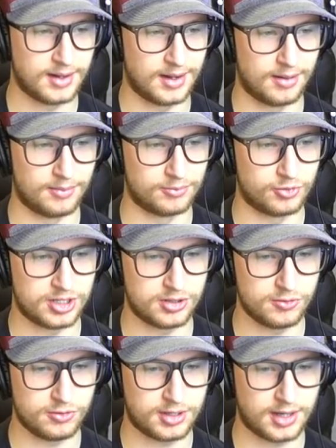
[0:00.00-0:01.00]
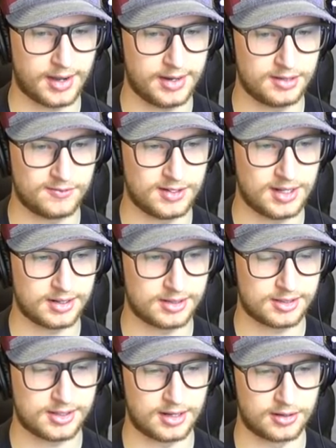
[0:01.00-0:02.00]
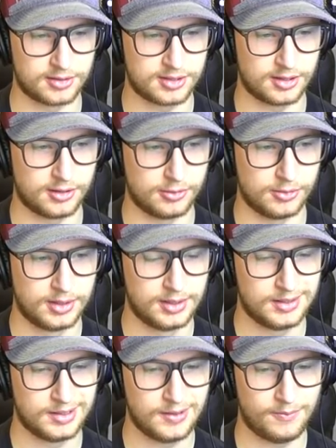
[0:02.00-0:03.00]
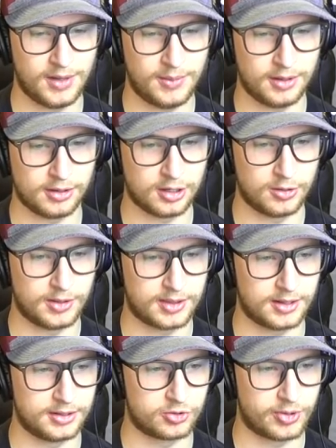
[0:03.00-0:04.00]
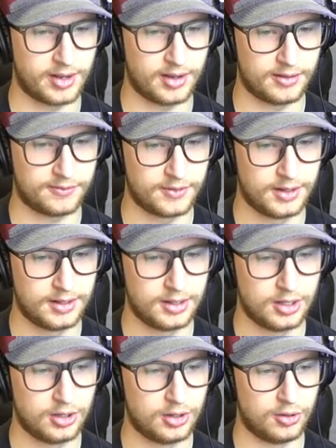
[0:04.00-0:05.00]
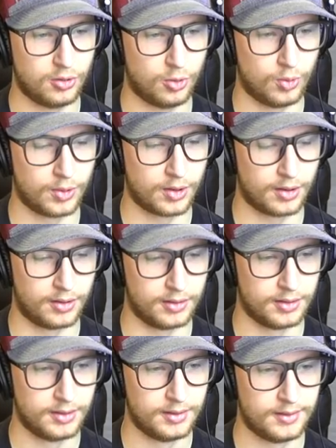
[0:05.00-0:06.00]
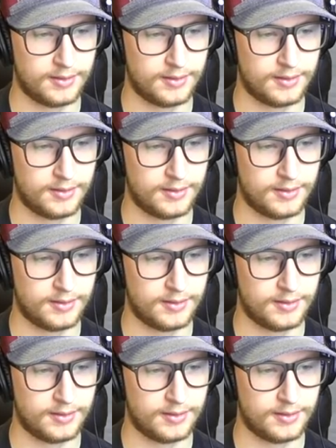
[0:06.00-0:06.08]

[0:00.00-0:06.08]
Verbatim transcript: Um, we do kind of need a center, so maybe I'll go with Andreoff or